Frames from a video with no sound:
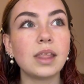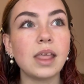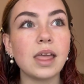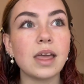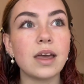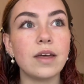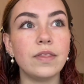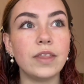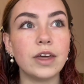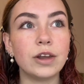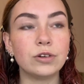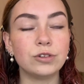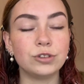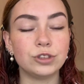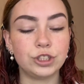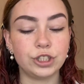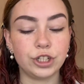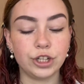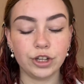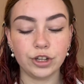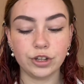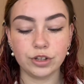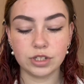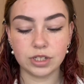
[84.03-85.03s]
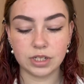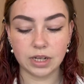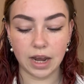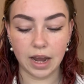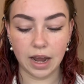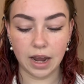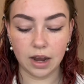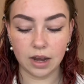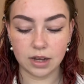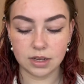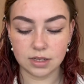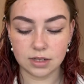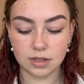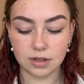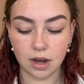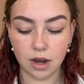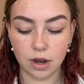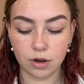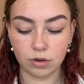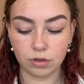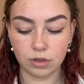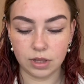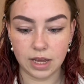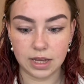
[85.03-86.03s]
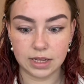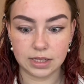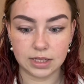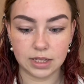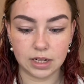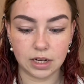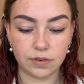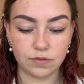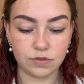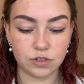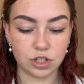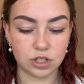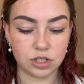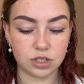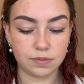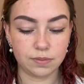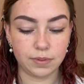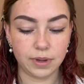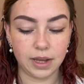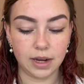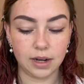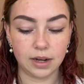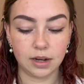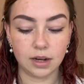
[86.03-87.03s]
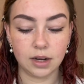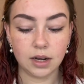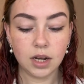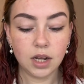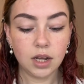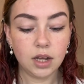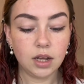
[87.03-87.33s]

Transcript: and then on Tuesday I started on this and I've just been